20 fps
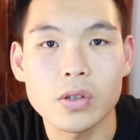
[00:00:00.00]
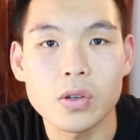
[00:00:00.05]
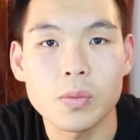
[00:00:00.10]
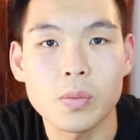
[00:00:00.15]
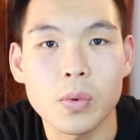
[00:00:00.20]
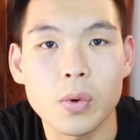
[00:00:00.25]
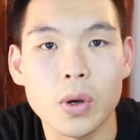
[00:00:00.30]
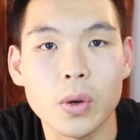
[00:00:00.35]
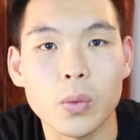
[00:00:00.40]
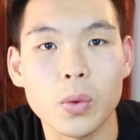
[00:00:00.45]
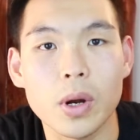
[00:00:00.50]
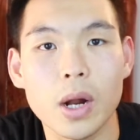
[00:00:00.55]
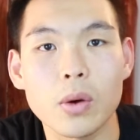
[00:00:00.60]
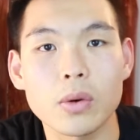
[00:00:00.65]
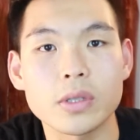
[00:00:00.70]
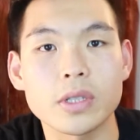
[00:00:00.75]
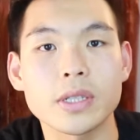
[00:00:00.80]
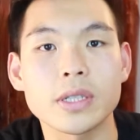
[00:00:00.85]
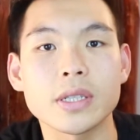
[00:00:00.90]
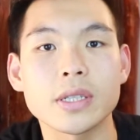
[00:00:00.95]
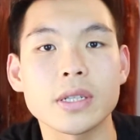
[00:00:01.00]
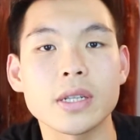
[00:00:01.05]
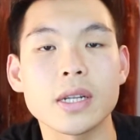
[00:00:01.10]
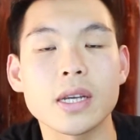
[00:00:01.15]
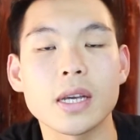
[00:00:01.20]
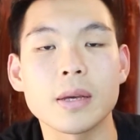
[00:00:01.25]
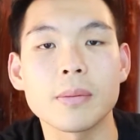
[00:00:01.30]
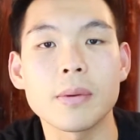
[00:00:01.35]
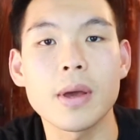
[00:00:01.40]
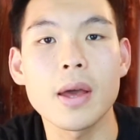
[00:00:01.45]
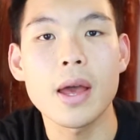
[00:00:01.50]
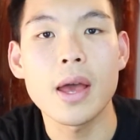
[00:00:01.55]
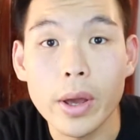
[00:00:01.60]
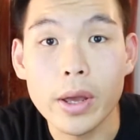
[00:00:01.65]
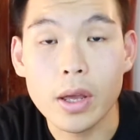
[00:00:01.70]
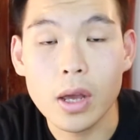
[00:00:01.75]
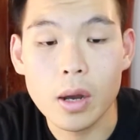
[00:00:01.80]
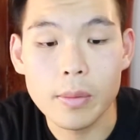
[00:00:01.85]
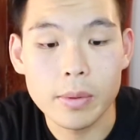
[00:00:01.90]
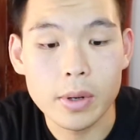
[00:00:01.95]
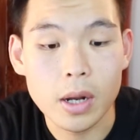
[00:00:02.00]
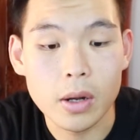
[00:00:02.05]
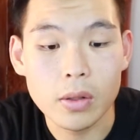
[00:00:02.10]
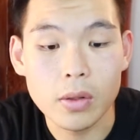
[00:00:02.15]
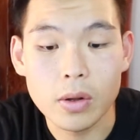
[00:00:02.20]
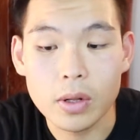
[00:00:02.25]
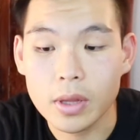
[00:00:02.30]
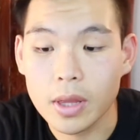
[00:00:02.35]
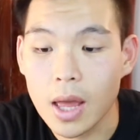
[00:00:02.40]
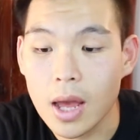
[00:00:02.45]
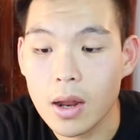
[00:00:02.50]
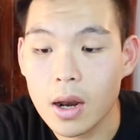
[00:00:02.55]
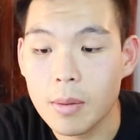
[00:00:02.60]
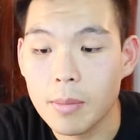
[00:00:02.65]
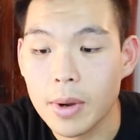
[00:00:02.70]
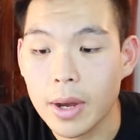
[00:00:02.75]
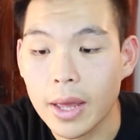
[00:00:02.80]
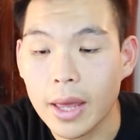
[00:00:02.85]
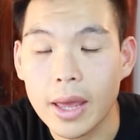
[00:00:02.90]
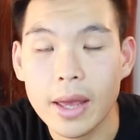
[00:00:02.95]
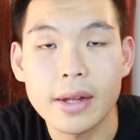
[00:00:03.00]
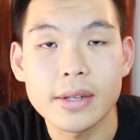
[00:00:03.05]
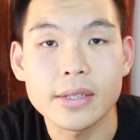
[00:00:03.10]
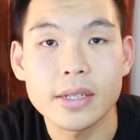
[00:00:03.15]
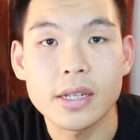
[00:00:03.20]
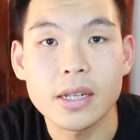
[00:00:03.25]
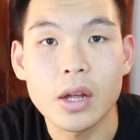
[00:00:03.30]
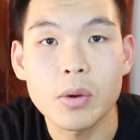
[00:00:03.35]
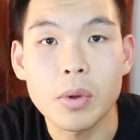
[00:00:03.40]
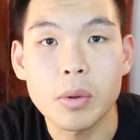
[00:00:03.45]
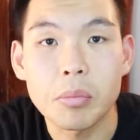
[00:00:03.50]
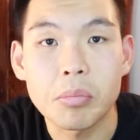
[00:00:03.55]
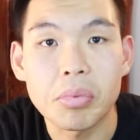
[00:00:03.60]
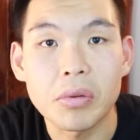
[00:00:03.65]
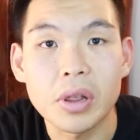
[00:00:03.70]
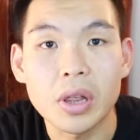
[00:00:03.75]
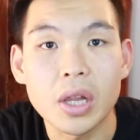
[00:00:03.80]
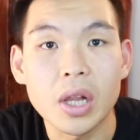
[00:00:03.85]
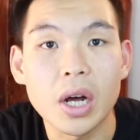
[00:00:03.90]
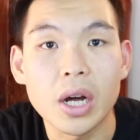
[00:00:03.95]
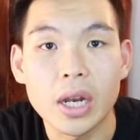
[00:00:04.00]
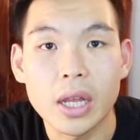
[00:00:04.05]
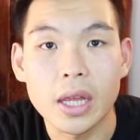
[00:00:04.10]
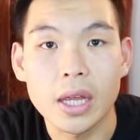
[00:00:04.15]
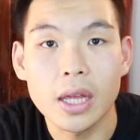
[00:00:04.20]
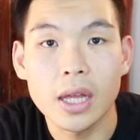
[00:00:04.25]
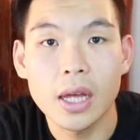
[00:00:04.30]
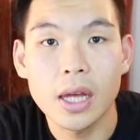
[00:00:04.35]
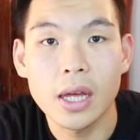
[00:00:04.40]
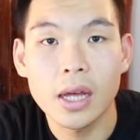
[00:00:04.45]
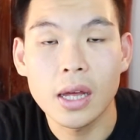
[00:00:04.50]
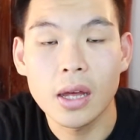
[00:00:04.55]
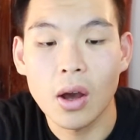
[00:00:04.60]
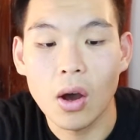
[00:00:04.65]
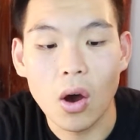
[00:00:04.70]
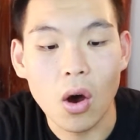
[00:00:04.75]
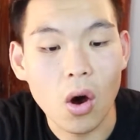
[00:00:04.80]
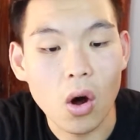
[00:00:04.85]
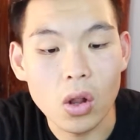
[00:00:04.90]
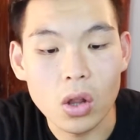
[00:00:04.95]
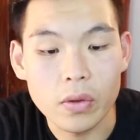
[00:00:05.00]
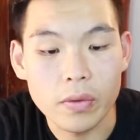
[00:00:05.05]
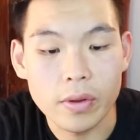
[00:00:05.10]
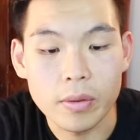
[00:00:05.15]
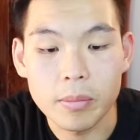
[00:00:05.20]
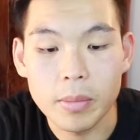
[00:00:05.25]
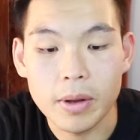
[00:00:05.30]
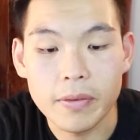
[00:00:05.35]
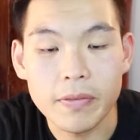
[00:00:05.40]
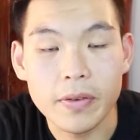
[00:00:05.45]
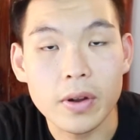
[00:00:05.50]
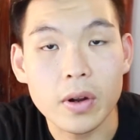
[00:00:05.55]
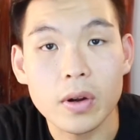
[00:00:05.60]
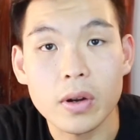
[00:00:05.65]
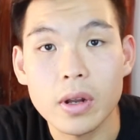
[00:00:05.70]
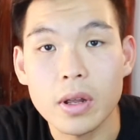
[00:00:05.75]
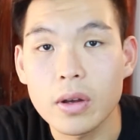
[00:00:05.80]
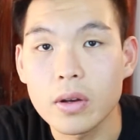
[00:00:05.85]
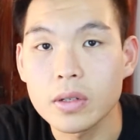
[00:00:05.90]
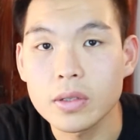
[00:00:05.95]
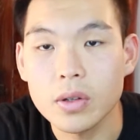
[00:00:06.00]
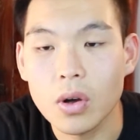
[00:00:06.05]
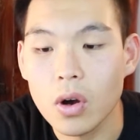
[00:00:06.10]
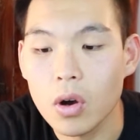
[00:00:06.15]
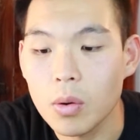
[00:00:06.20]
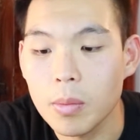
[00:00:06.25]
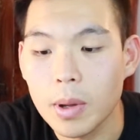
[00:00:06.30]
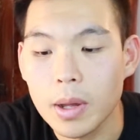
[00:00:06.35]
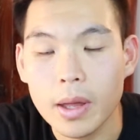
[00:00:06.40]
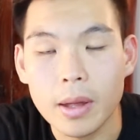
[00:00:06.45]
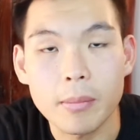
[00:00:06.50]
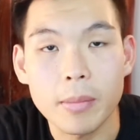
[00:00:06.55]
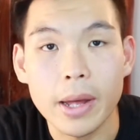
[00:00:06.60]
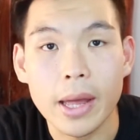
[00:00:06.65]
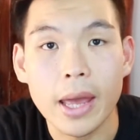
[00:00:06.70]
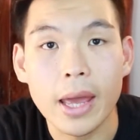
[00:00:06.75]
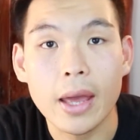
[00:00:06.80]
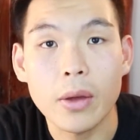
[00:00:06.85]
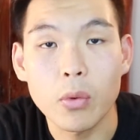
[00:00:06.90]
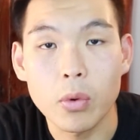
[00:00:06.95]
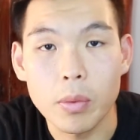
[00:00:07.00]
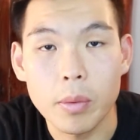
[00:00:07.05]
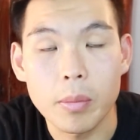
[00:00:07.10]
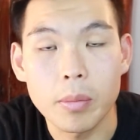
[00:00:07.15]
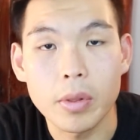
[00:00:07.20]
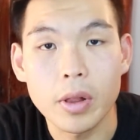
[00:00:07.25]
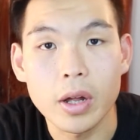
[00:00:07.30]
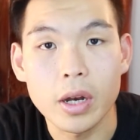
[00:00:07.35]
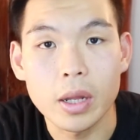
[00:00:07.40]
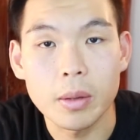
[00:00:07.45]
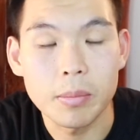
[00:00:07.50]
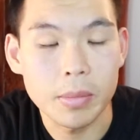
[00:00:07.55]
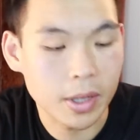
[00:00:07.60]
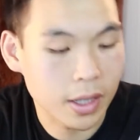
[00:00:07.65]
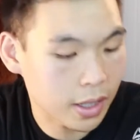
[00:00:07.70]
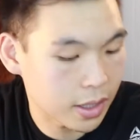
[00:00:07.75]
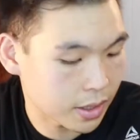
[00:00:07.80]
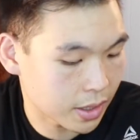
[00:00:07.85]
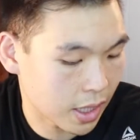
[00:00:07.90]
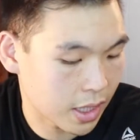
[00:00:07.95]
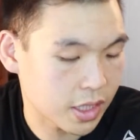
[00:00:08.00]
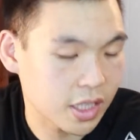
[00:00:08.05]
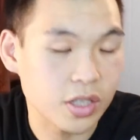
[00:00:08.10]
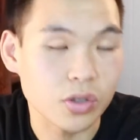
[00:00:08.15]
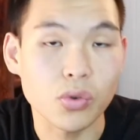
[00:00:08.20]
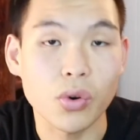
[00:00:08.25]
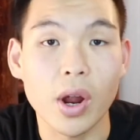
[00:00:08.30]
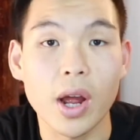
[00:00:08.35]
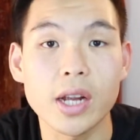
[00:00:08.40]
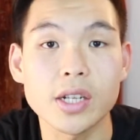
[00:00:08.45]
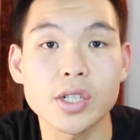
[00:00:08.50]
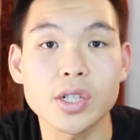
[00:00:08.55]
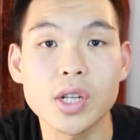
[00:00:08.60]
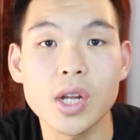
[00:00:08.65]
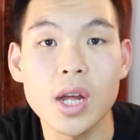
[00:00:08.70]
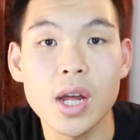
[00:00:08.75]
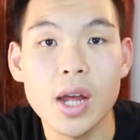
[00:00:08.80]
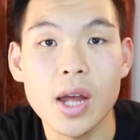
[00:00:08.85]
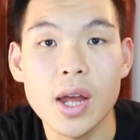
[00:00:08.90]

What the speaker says: to a point where I would sleep, wake up, and I would look down at my hands and they'd be bloody. All of it. My fingernails, all my hand would be bloody because I scratched,